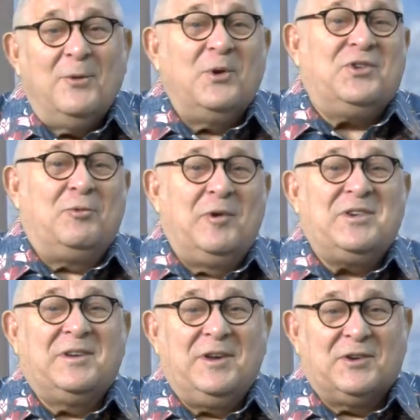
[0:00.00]
which he
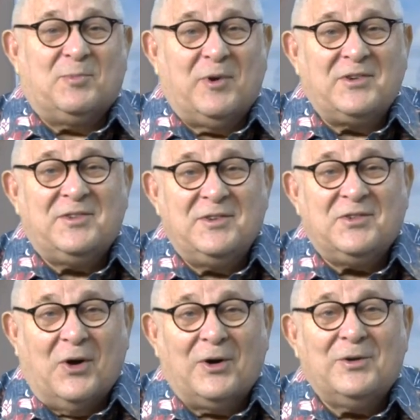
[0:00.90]
recently expressed in this
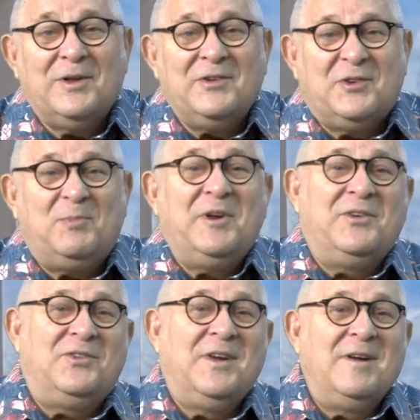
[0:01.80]
article and
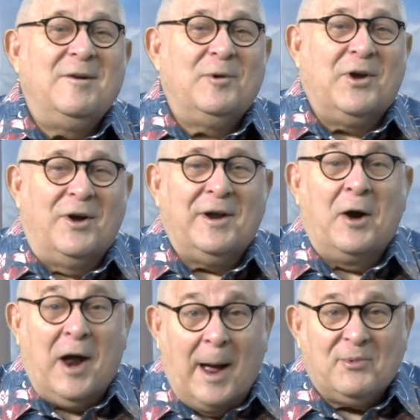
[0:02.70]
speech regarding
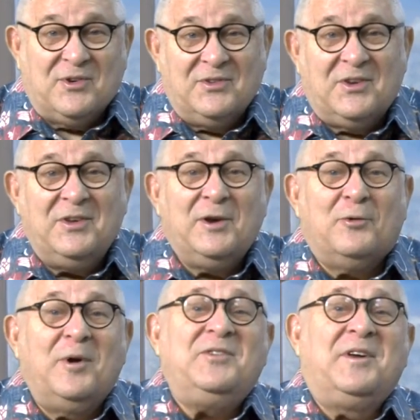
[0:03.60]
our options and the
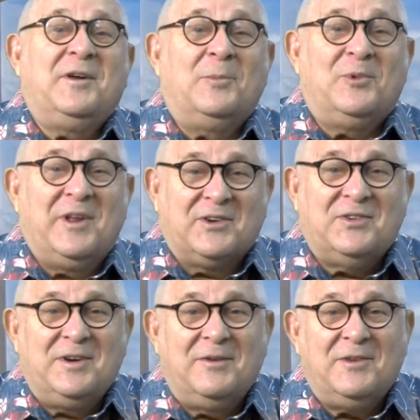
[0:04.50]
increasing
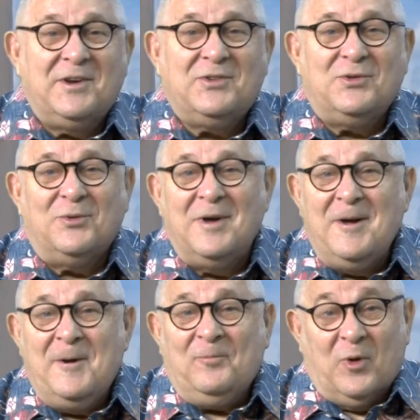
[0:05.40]
complexity of the issue.
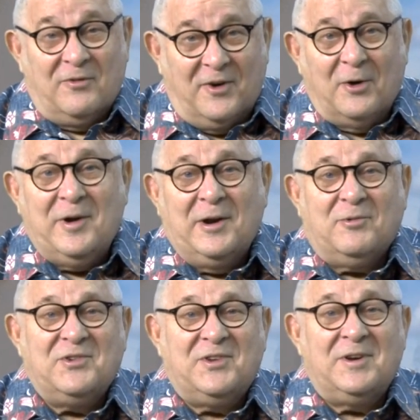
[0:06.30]
We're very
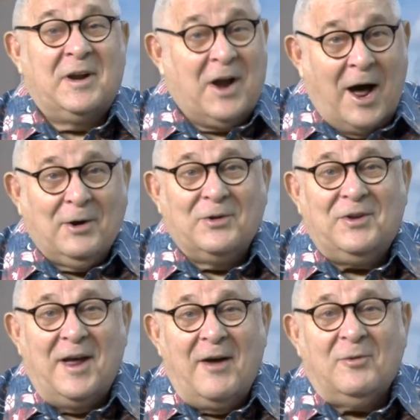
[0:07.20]
interested and honored
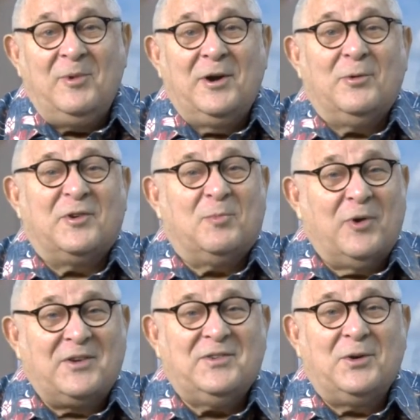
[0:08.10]
to have him here to
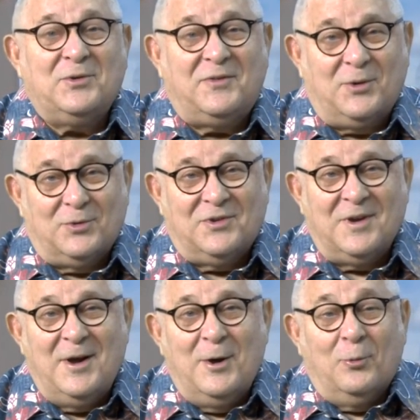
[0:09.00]
express those views.
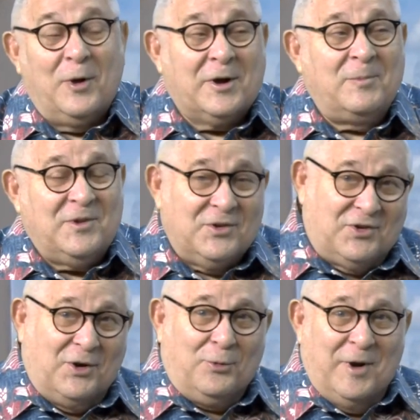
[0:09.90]
Welcome to the
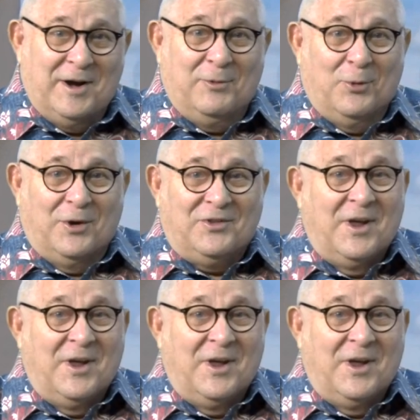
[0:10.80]
show, Randy Roth.